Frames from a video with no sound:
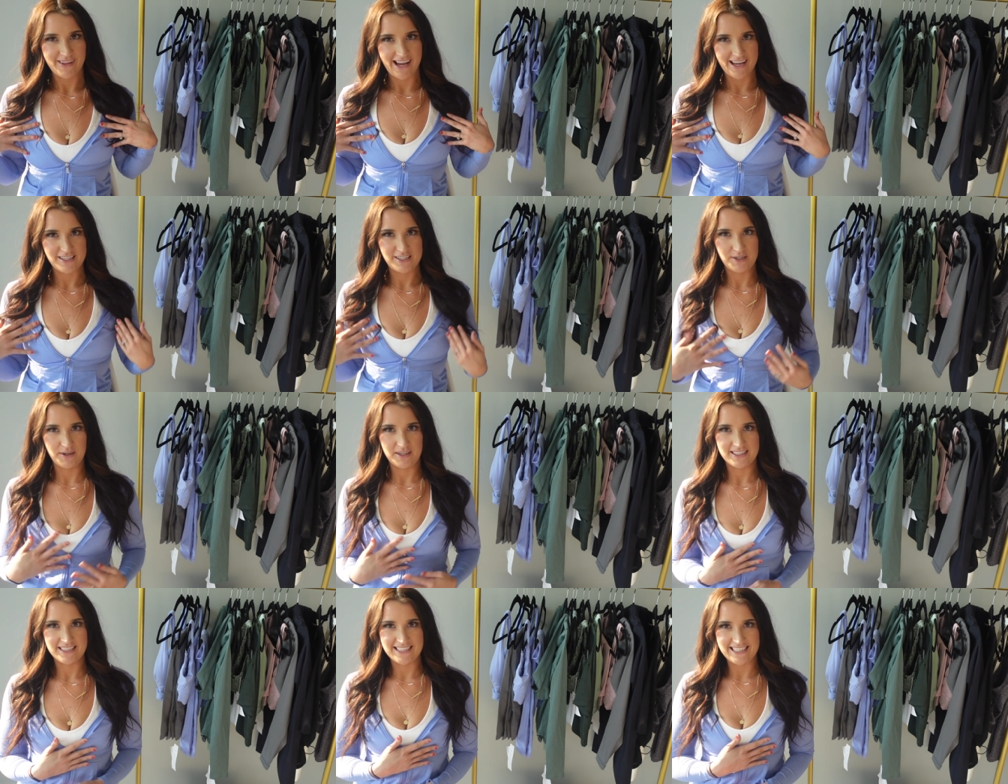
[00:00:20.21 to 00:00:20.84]
As
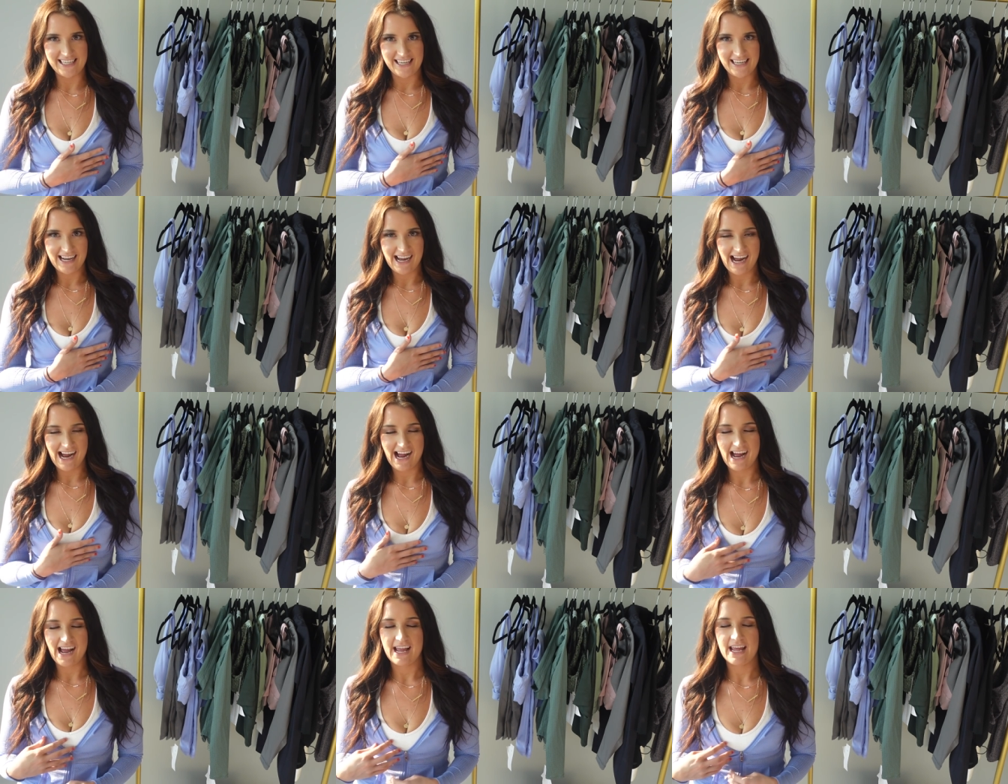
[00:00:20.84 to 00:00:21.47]
you can see,
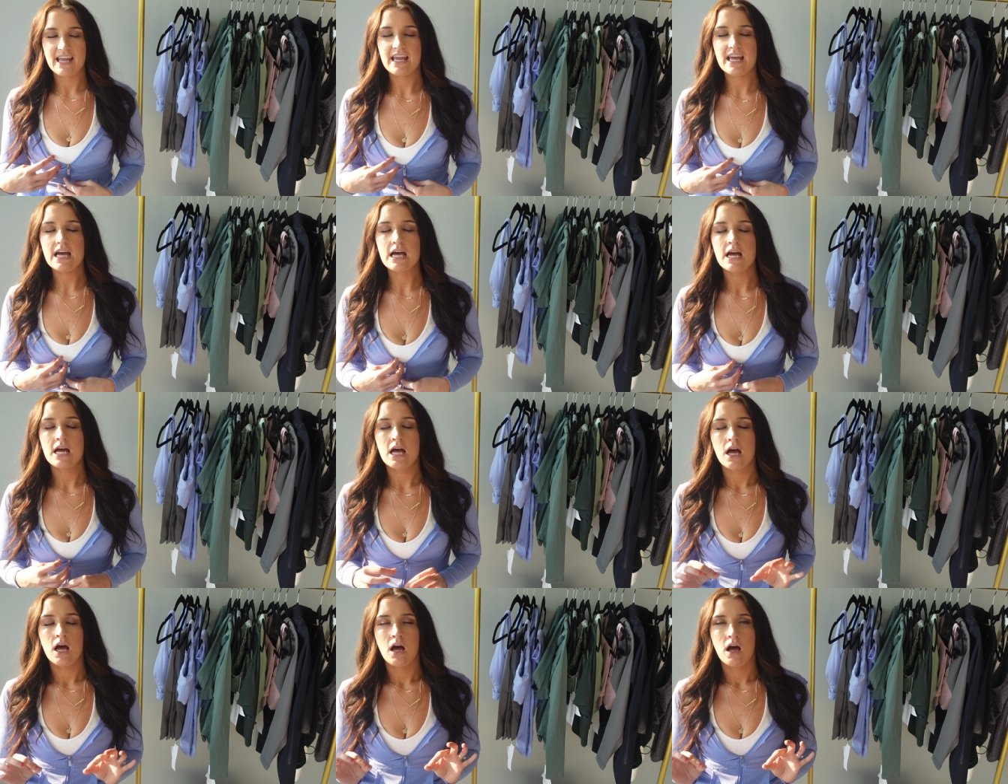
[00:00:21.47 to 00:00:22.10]

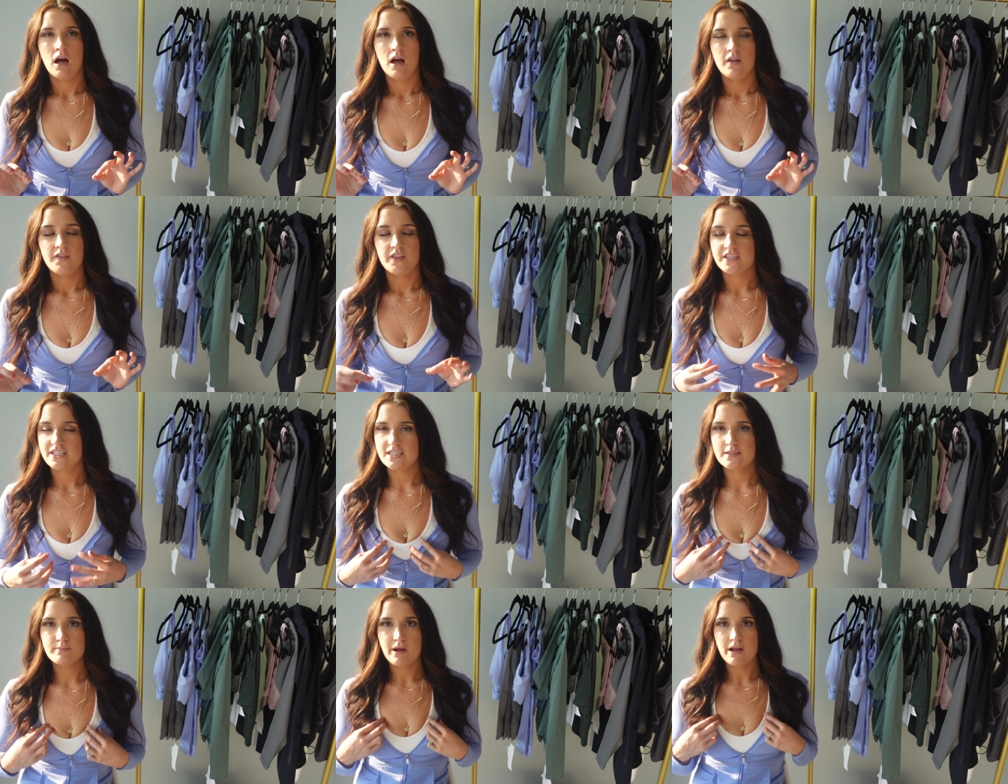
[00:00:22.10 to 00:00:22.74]

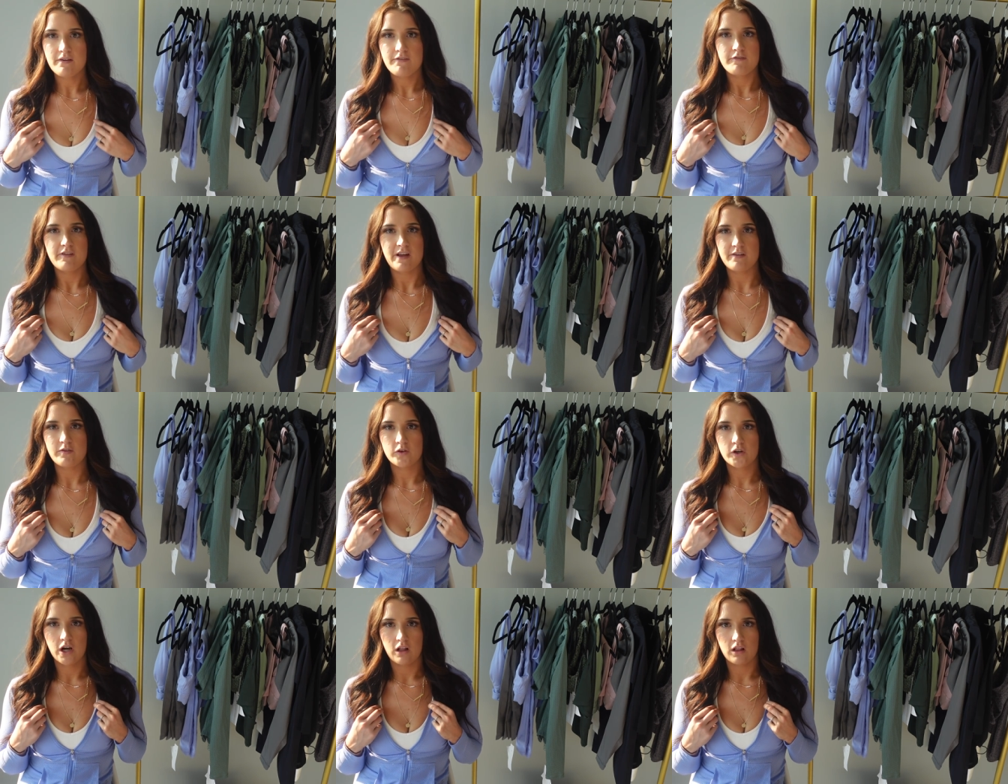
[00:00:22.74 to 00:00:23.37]
this is my
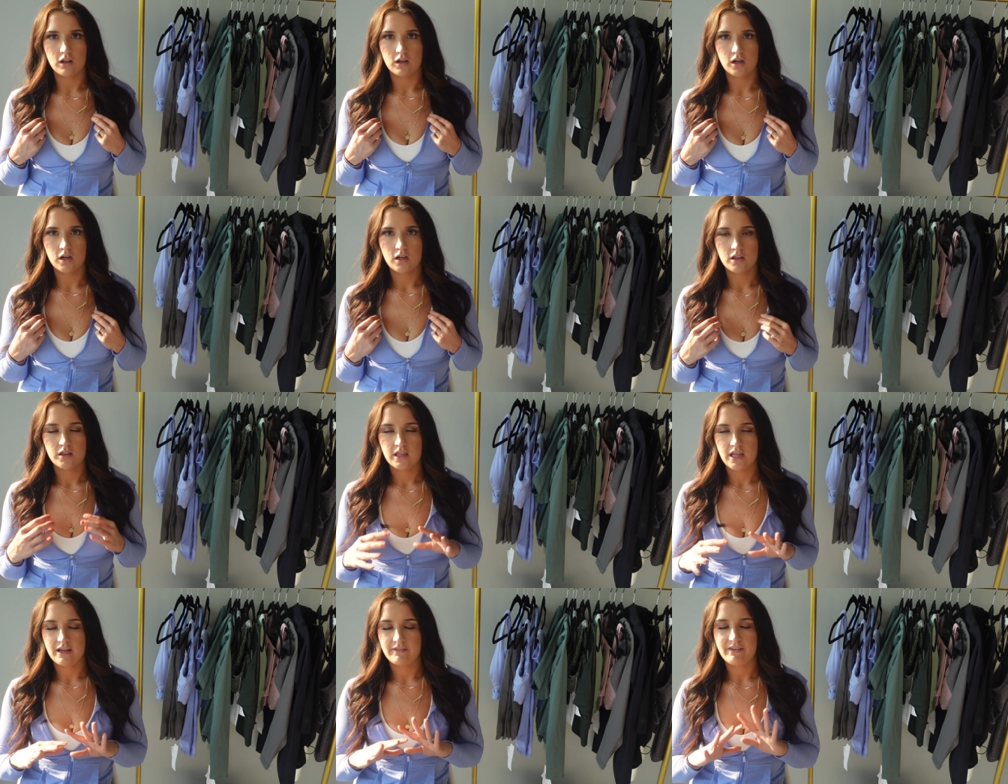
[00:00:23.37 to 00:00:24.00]
favorite color
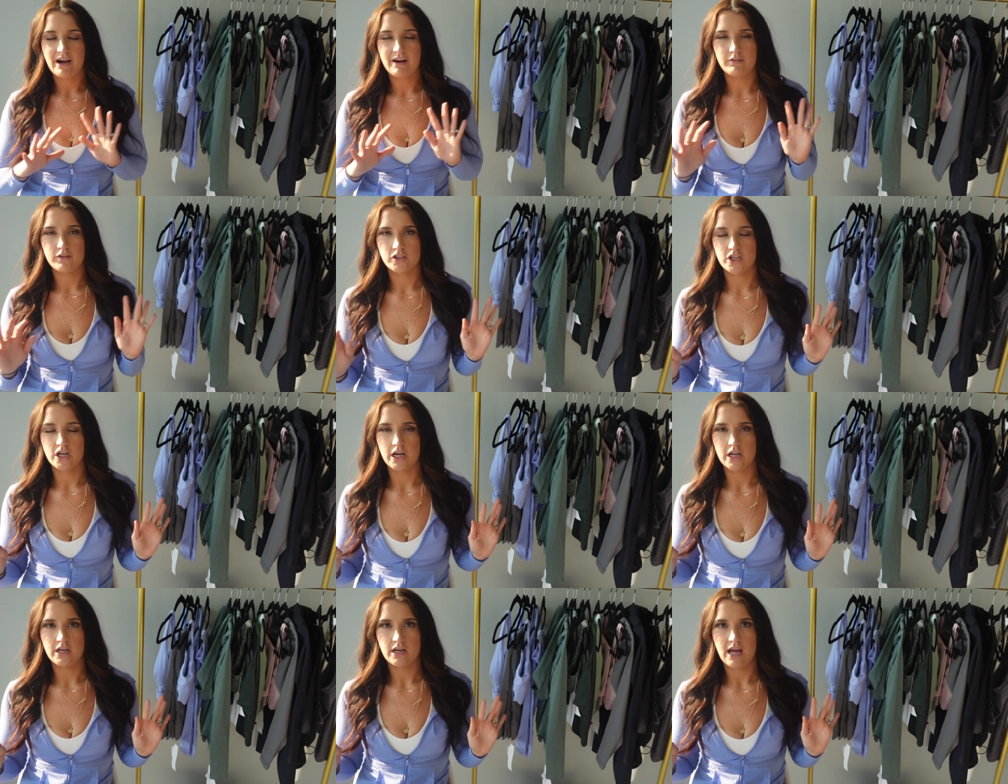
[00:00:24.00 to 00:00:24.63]
they've ever
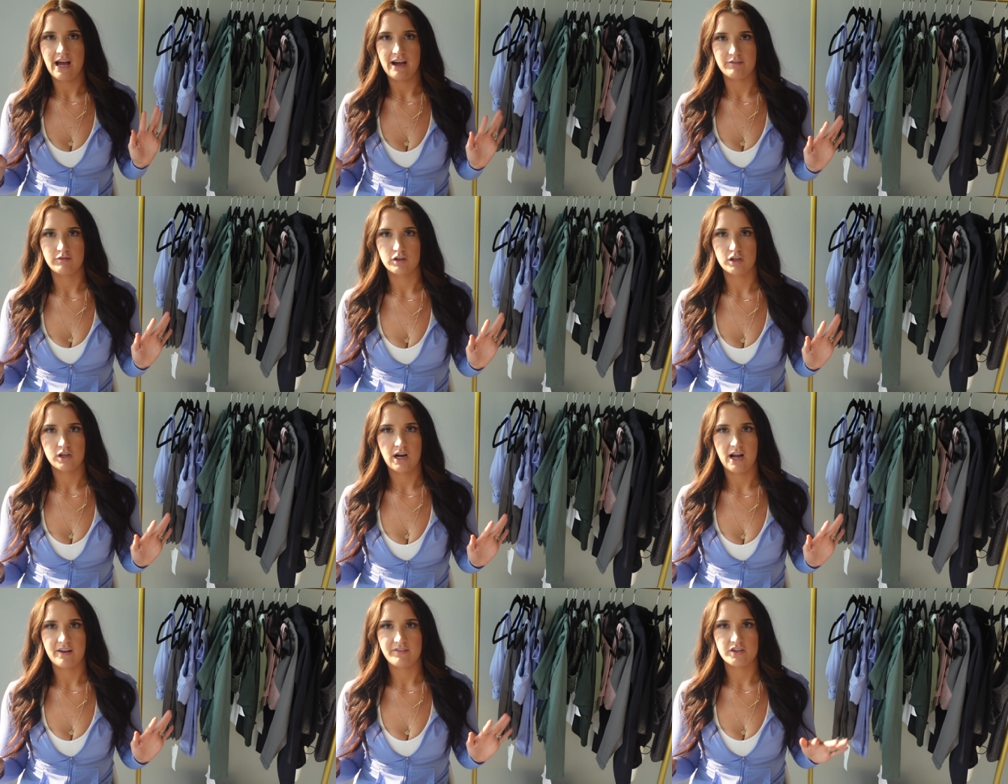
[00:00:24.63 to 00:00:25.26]
done,
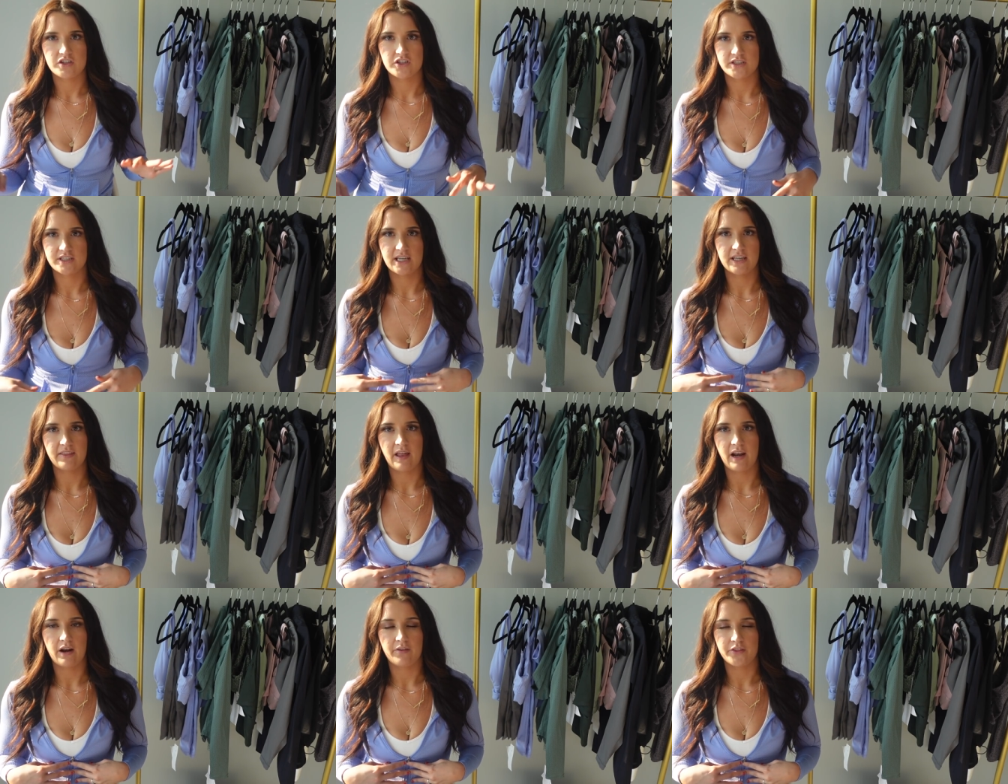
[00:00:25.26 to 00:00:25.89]
ever. I have to just
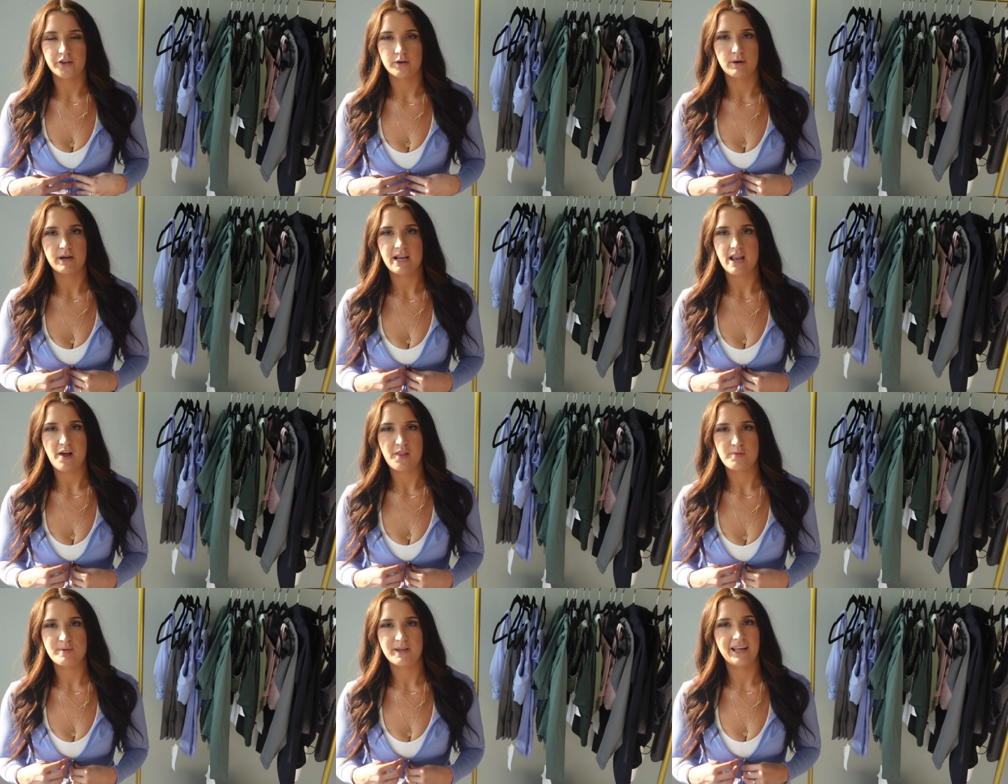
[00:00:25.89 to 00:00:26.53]
get that out there right
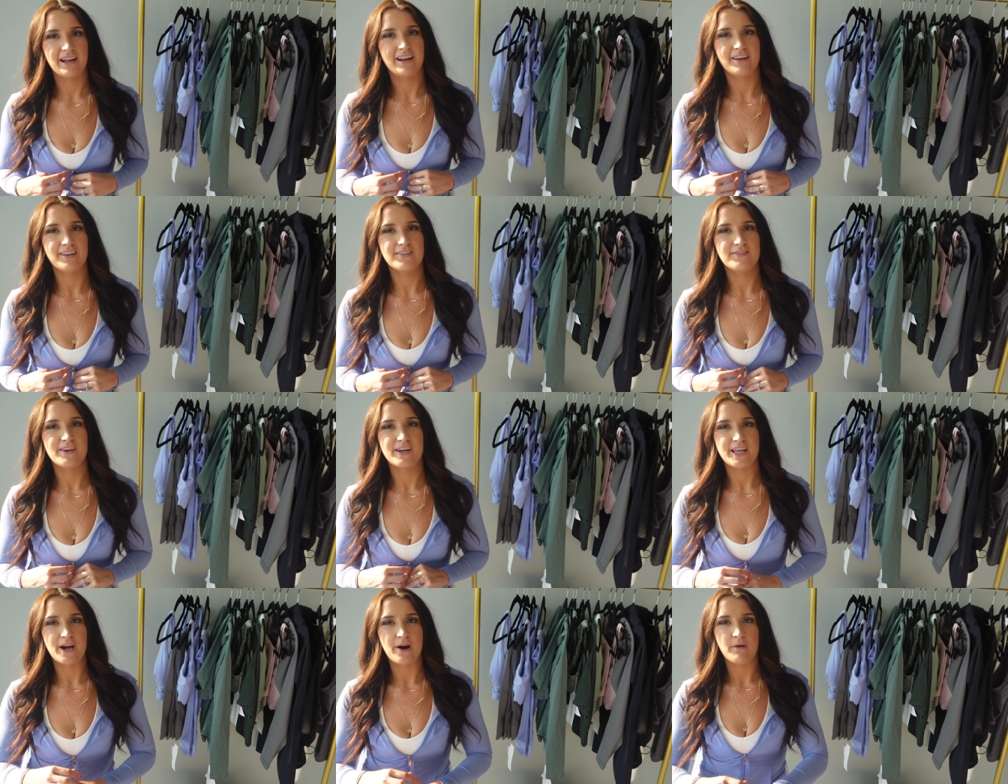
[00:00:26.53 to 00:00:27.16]
now at the beginning of the
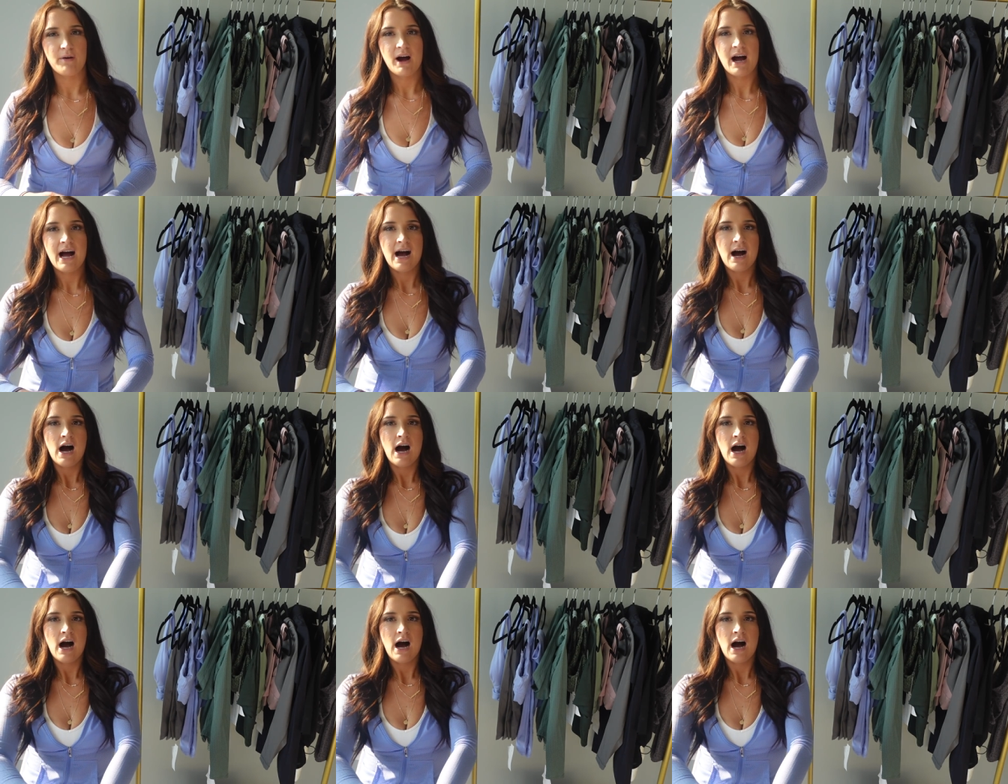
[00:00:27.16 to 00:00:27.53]
video.